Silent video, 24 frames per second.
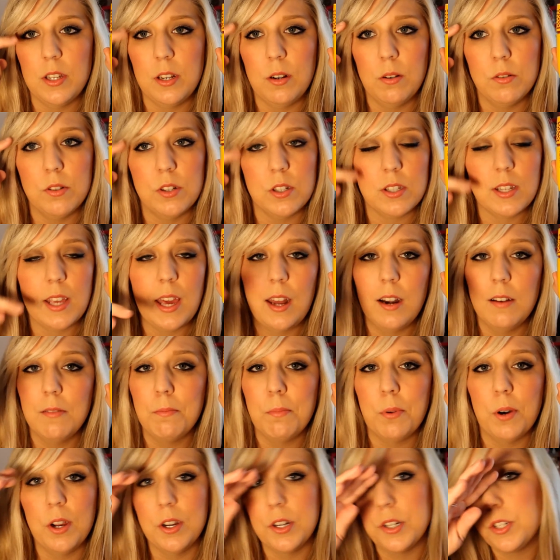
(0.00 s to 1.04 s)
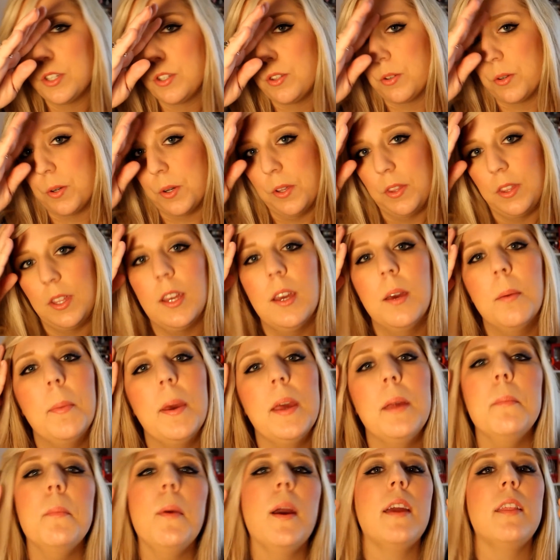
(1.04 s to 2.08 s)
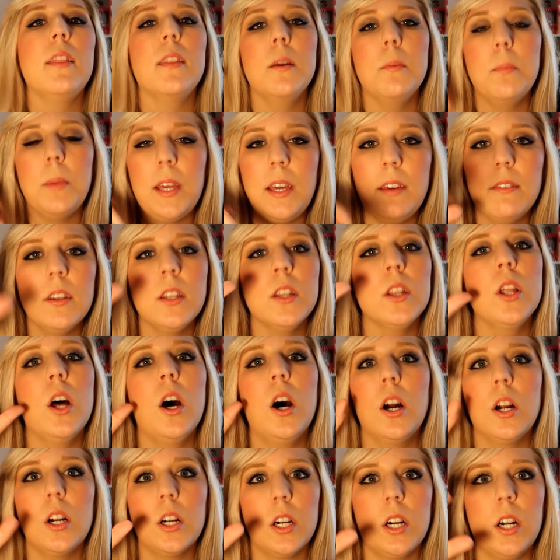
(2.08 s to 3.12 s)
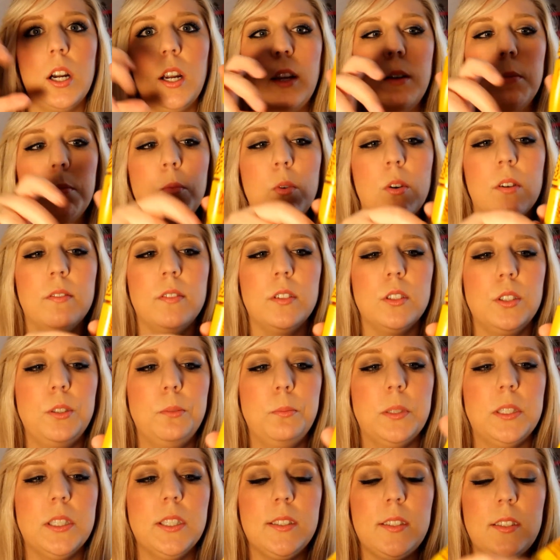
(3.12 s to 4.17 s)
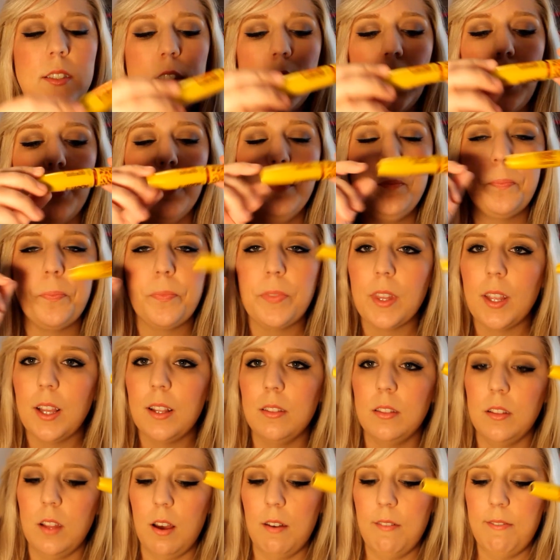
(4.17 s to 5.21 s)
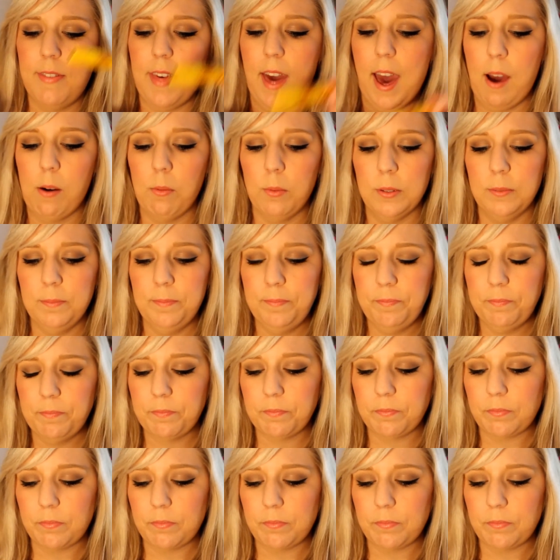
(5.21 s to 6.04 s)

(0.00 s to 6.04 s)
It'll just kind of brush through them and make them even longer and more voluminous. So love that one.